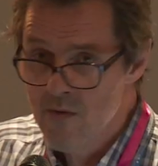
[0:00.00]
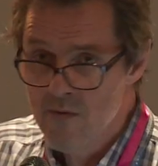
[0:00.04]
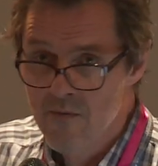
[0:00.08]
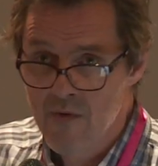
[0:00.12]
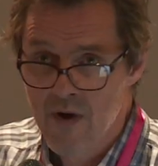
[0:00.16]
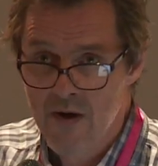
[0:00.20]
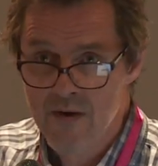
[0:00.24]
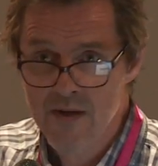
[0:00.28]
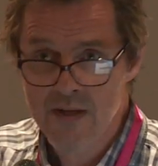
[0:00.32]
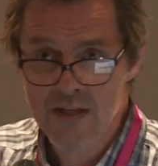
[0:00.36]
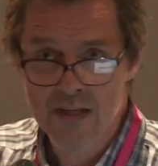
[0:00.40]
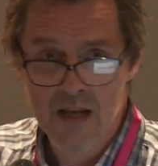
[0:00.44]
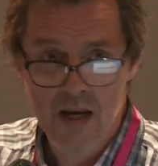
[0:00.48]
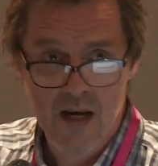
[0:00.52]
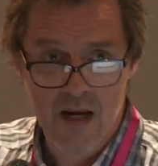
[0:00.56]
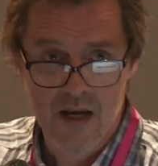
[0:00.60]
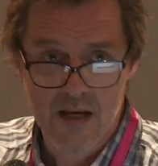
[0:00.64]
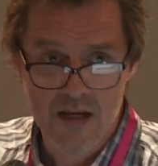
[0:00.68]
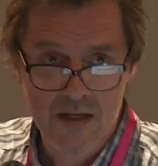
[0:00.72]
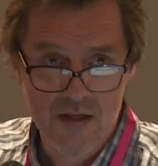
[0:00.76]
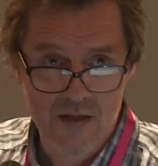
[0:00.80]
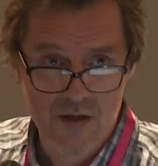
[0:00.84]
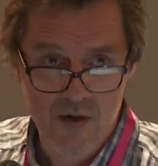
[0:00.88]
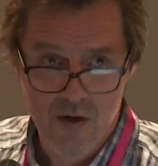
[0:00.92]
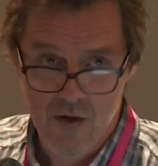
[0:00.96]
Varicella
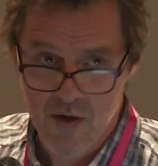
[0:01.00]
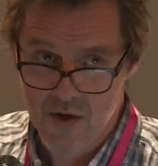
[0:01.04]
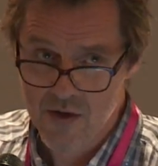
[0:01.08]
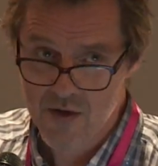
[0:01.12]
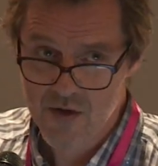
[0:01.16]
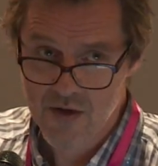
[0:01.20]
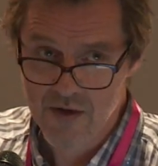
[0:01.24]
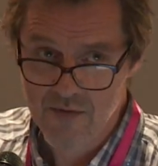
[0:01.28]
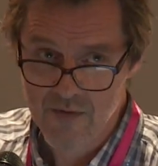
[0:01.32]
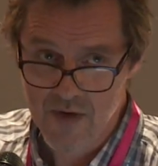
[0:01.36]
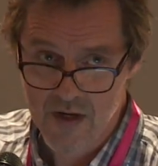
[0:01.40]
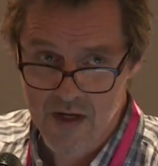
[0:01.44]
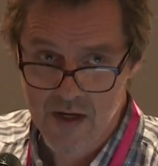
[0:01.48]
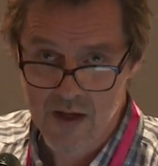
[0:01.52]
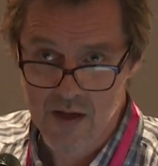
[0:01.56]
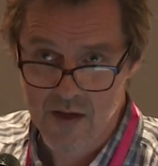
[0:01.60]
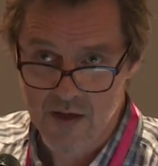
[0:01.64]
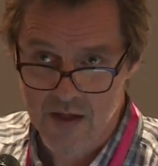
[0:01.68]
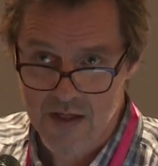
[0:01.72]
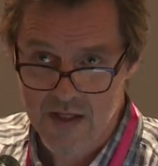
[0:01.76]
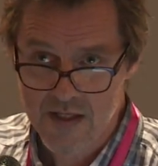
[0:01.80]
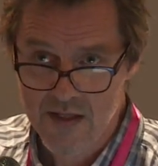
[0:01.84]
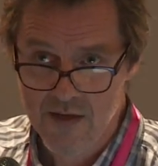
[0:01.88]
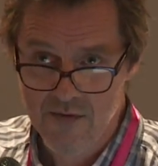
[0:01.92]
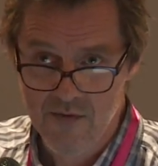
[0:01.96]
is not a trivial
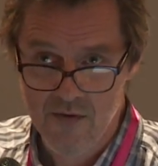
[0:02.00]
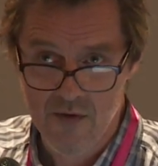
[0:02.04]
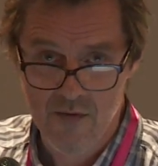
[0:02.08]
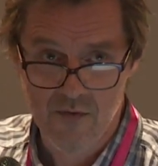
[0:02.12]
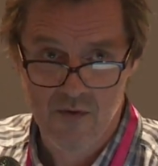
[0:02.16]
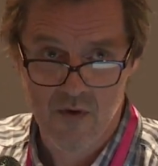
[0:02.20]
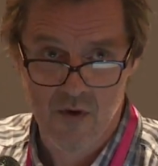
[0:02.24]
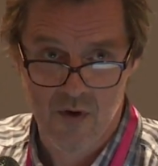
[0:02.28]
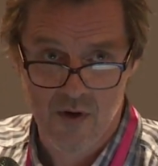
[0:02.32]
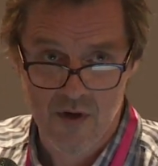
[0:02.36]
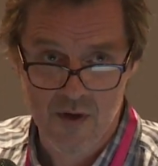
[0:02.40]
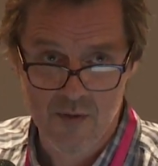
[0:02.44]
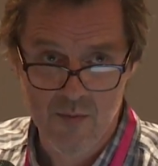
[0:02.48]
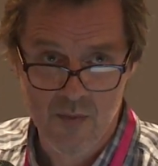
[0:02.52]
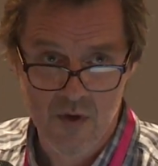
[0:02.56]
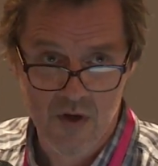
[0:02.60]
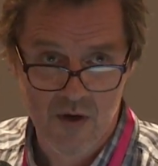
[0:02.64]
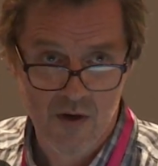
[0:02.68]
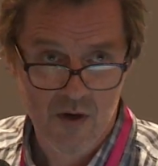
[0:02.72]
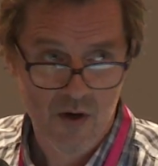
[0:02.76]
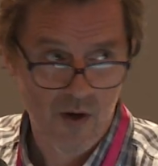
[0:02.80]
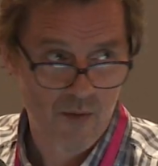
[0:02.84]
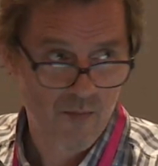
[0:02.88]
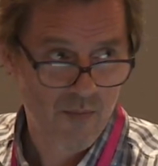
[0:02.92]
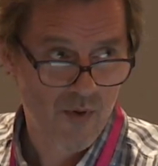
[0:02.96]
illness if you've got an
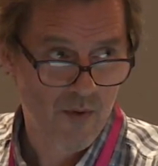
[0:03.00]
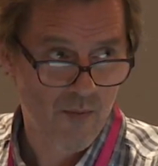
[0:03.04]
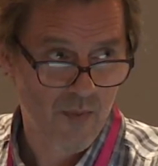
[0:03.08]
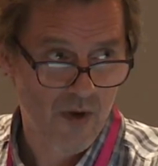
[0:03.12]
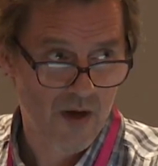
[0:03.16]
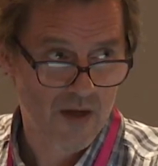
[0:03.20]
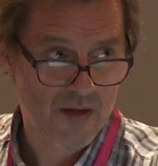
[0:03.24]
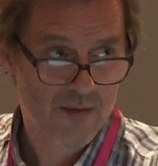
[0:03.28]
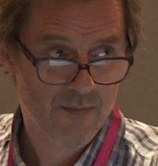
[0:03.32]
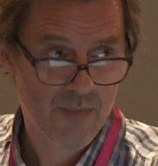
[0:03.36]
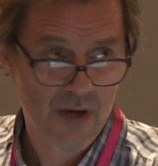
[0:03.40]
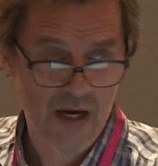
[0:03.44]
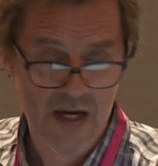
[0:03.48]
immunocompromised